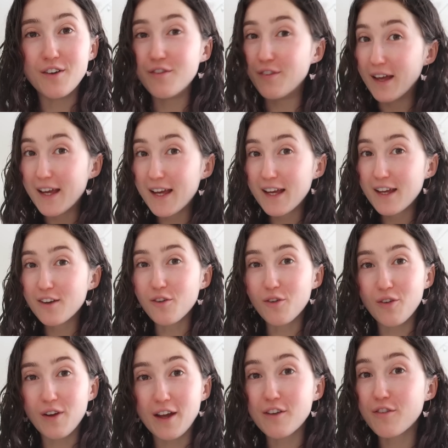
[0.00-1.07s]
fit in
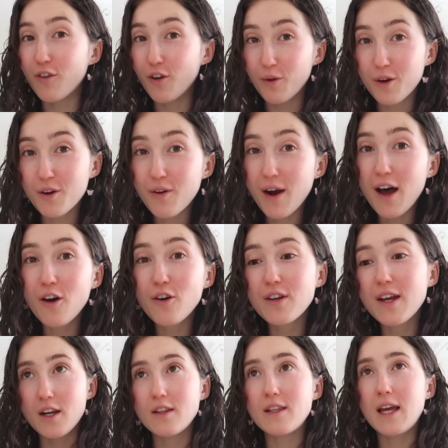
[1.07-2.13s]
or like follow a crowd,
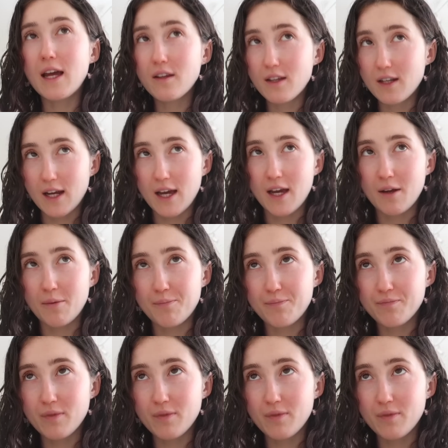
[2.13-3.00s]
and at the end of the day,